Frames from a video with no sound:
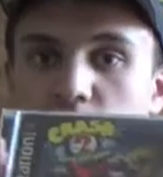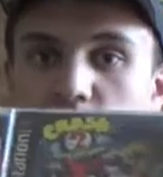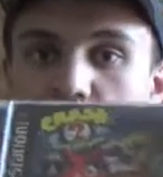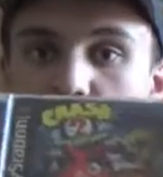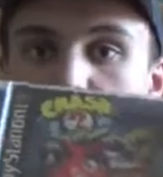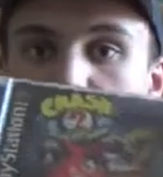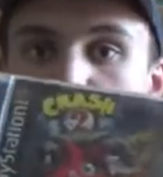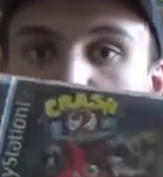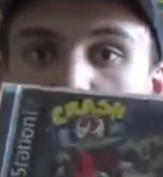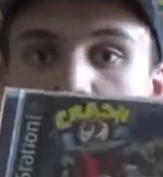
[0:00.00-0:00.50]

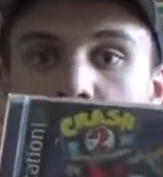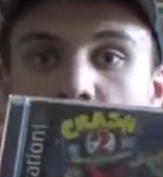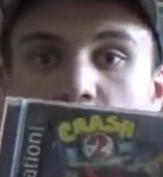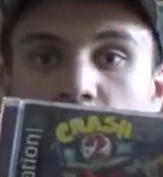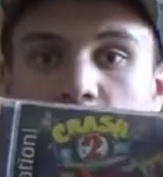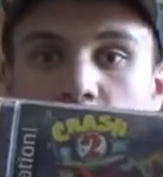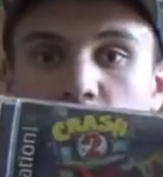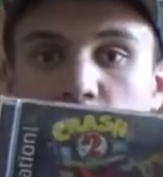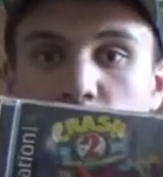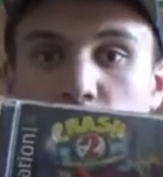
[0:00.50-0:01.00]
2
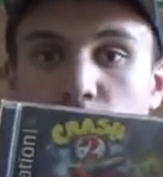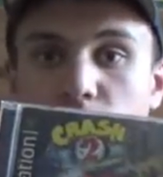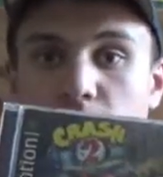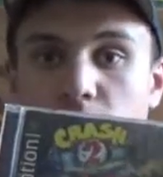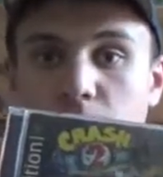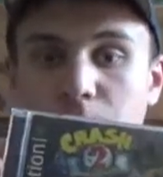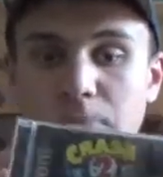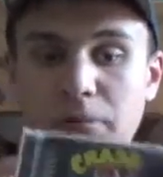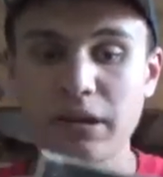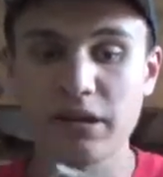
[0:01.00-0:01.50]
for
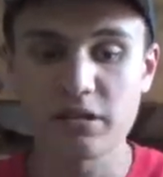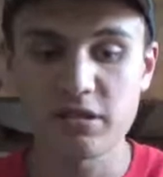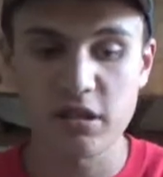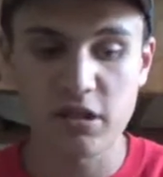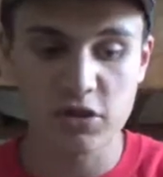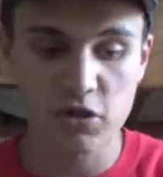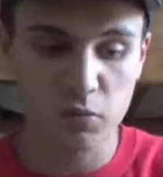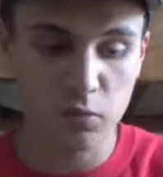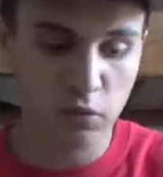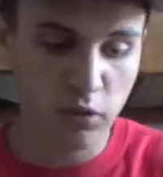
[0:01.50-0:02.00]
the
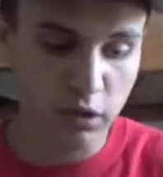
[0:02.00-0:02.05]
PlayStation